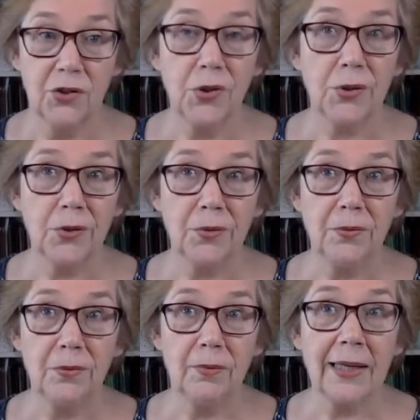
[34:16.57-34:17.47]

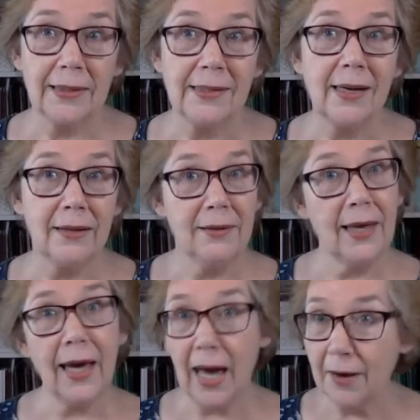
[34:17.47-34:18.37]
to understand that
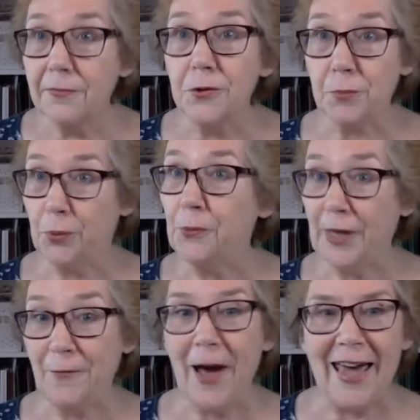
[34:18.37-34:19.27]
they have to pull
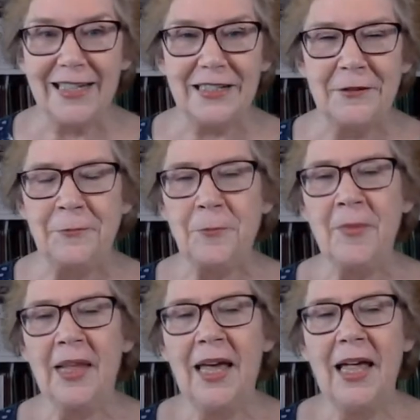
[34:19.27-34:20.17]
their weight.
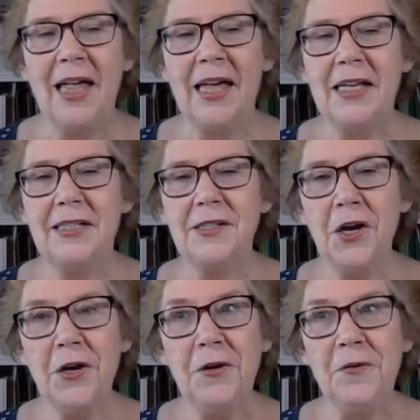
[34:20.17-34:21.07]

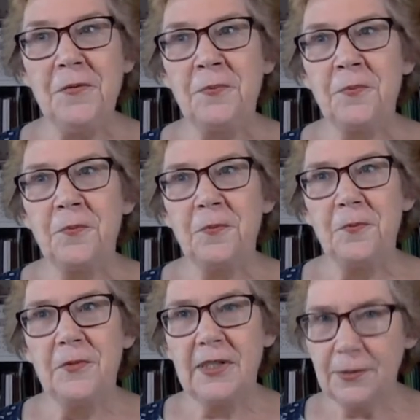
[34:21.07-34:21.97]
So
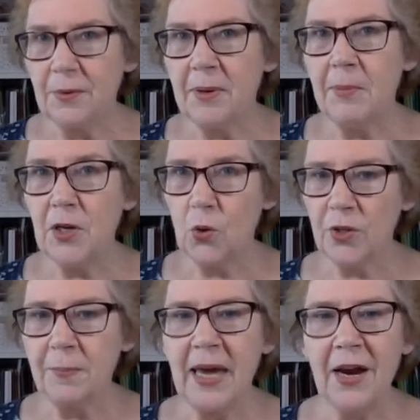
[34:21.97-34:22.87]
just remember,
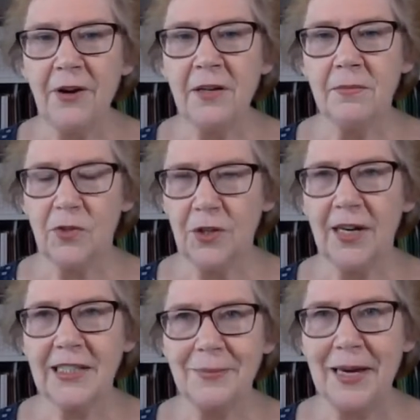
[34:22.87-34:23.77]
you're the parent. You
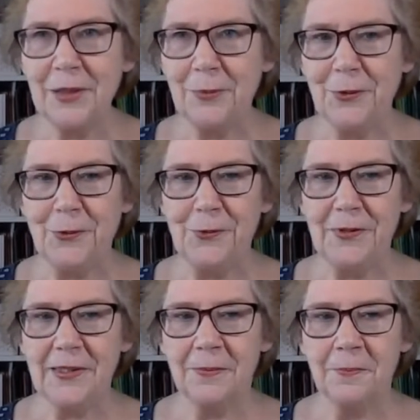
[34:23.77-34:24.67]
get to make the
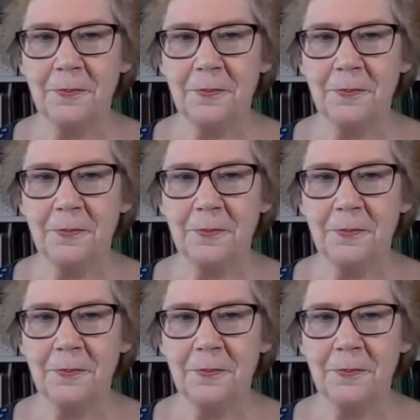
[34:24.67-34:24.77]
rules.